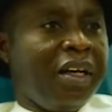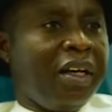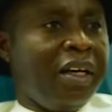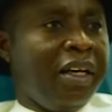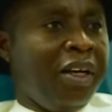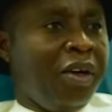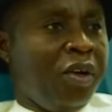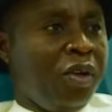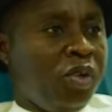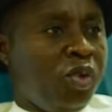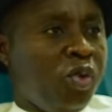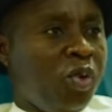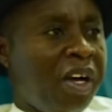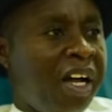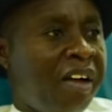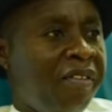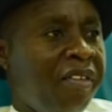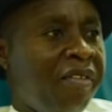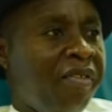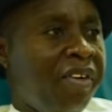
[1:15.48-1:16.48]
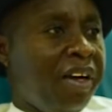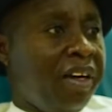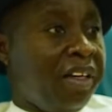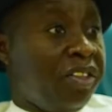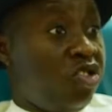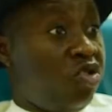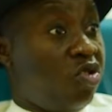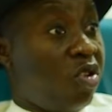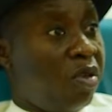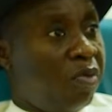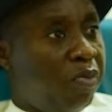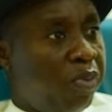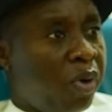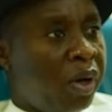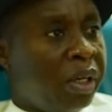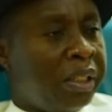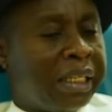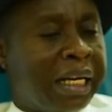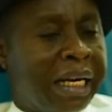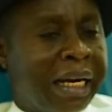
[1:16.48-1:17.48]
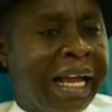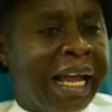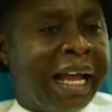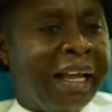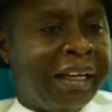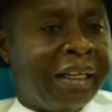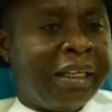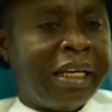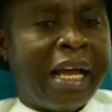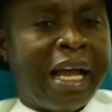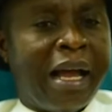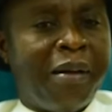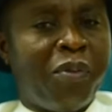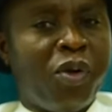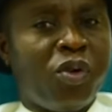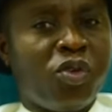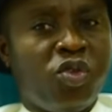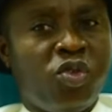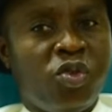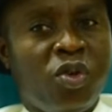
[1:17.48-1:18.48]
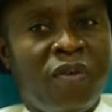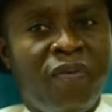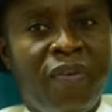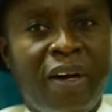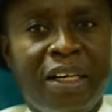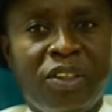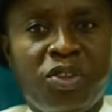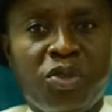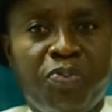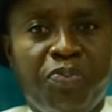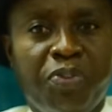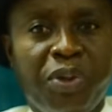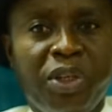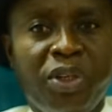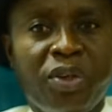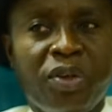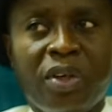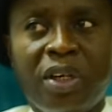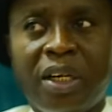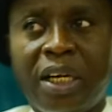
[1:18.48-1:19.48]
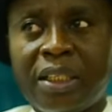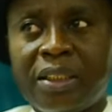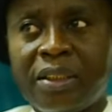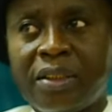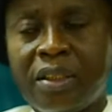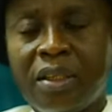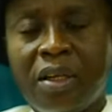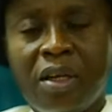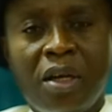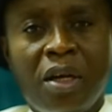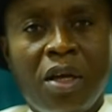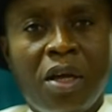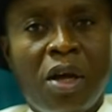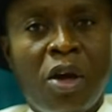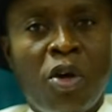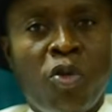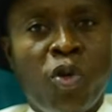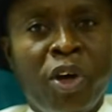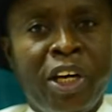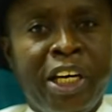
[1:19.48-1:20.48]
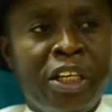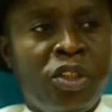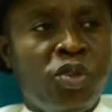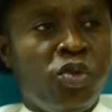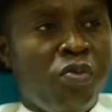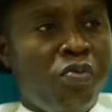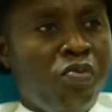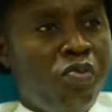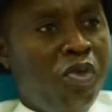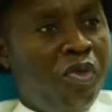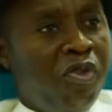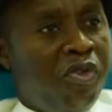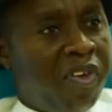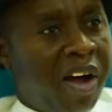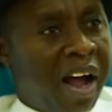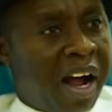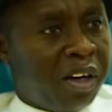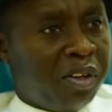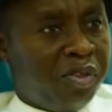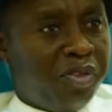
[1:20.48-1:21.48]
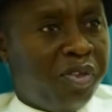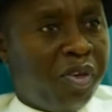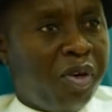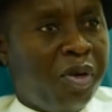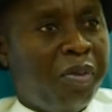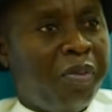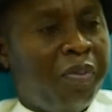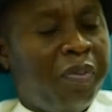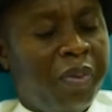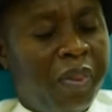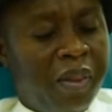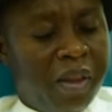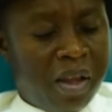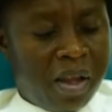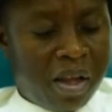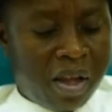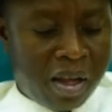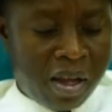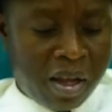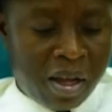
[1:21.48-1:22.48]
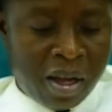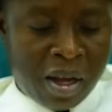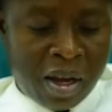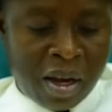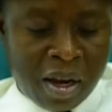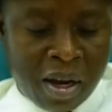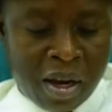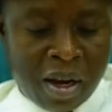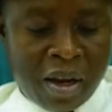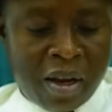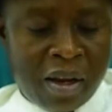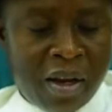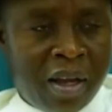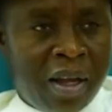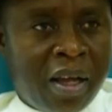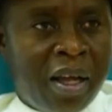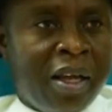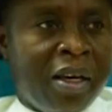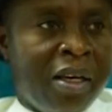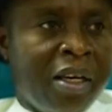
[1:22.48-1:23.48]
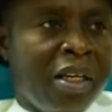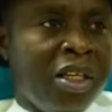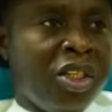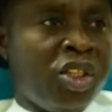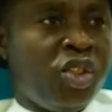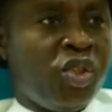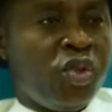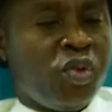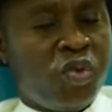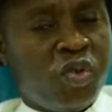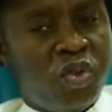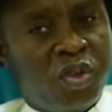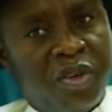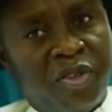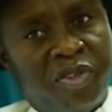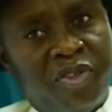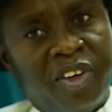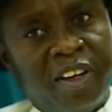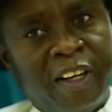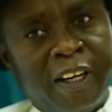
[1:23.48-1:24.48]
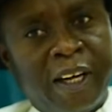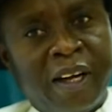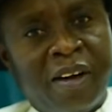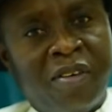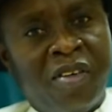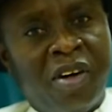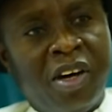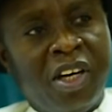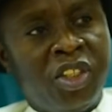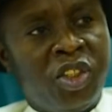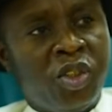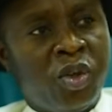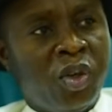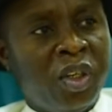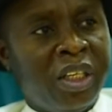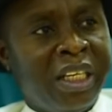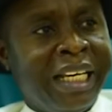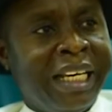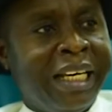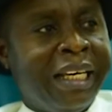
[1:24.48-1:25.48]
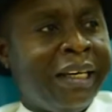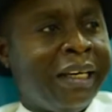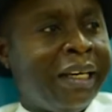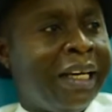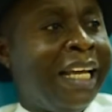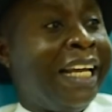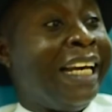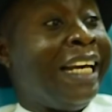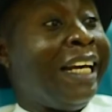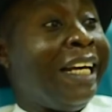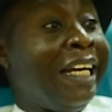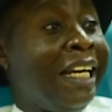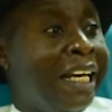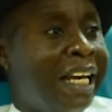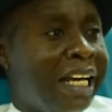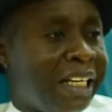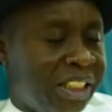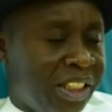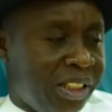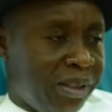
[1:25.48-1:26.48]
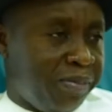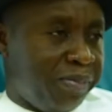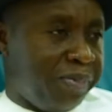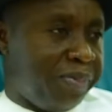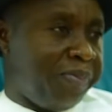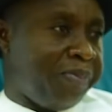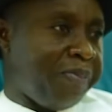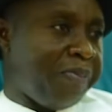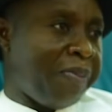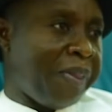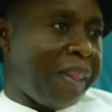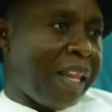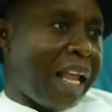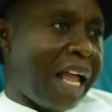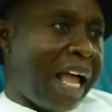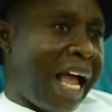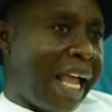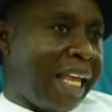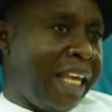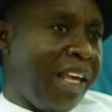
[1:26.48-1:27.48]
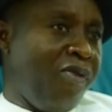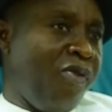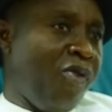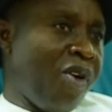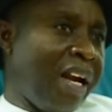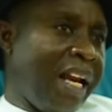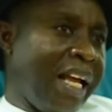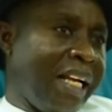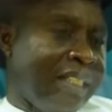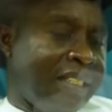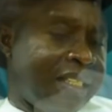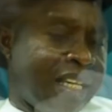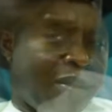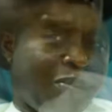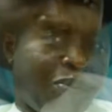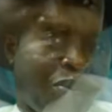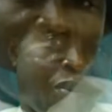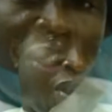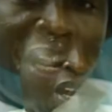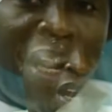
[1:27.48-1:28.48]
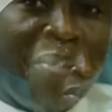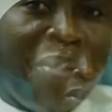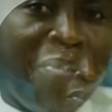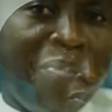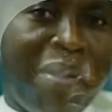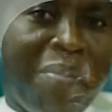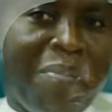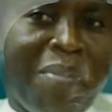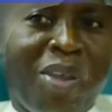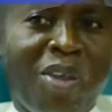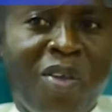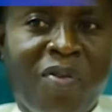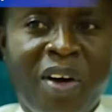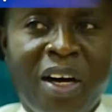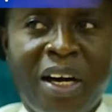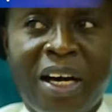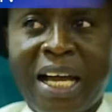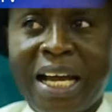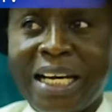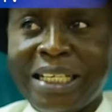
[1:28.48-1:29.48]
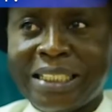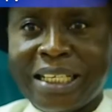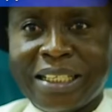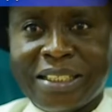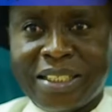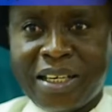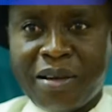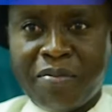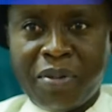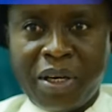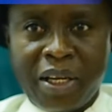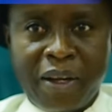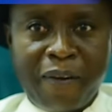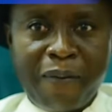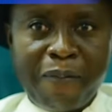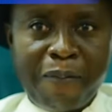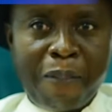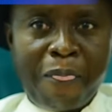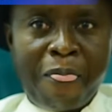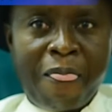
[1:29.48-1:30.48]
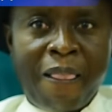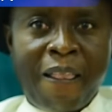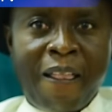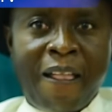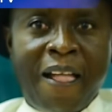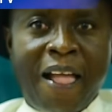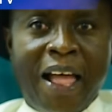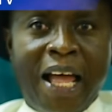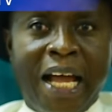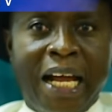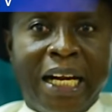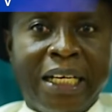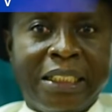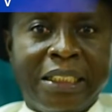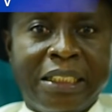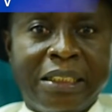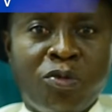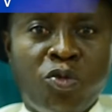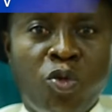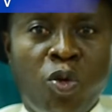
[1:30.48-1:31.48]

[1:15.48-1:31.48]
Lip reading: they also have a very strong point. And I am also of that opinion that we need to move out from the issues of religion in leadership. I give you an example. I'm a member of the Ninth Assembly, and